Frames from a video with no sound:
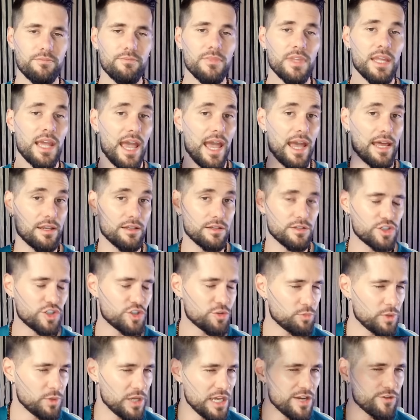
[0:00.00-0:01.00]
and
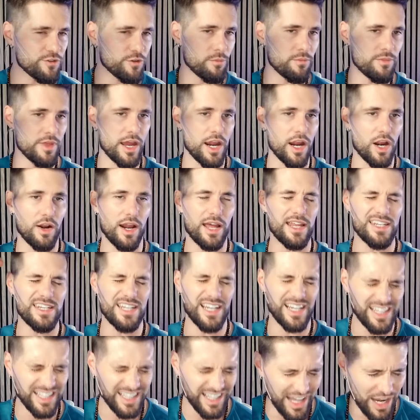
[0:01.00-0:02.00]
speak from there and
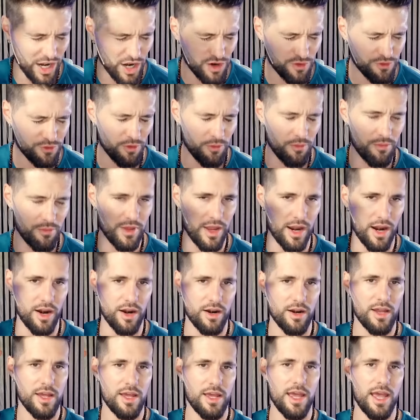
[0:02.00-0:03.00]
declare from there
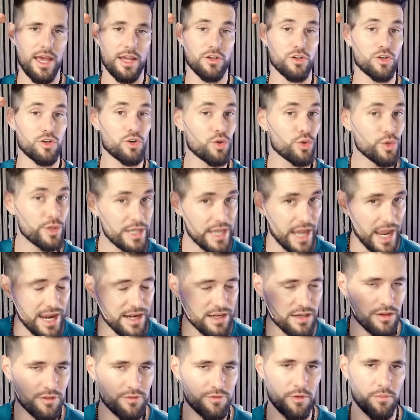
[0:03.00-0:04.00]
and
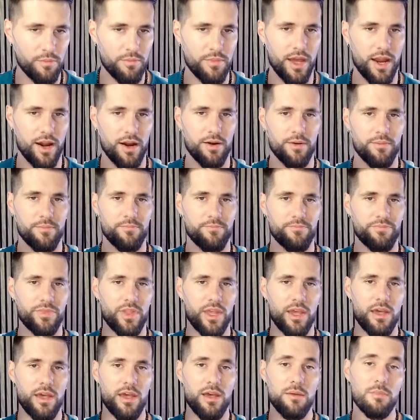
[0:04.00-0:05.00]
create from there.
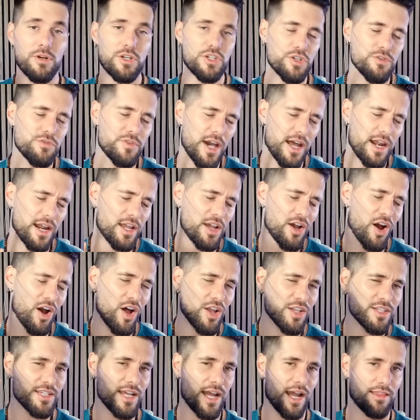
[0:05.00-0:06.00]
But you've got to
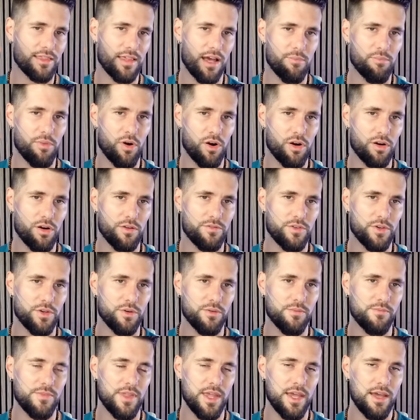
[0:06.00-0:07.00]
contact that part of you.
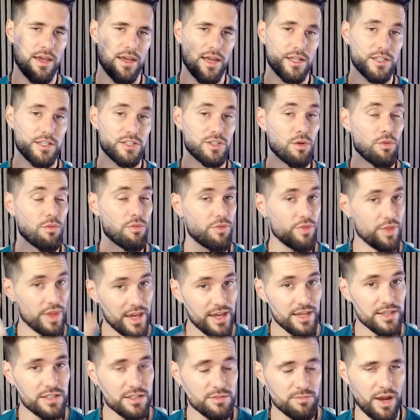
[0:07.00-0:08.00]
And so,
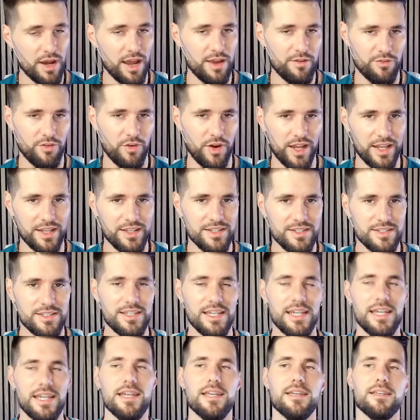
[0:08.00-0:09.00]
this, my friends,
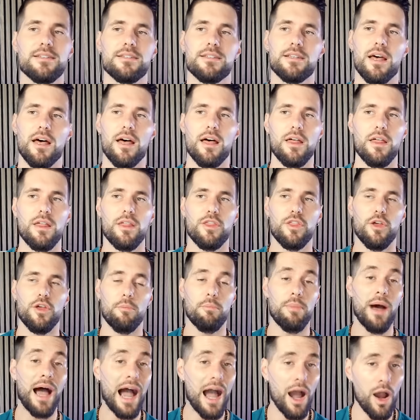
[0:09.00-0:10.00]
is the
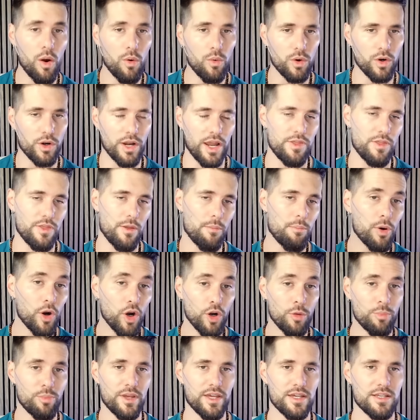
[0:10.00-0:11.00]
power and the
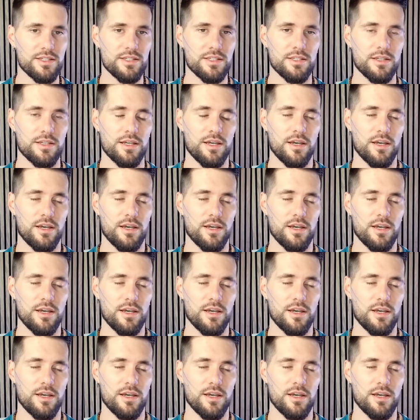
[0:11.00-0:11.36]
purpose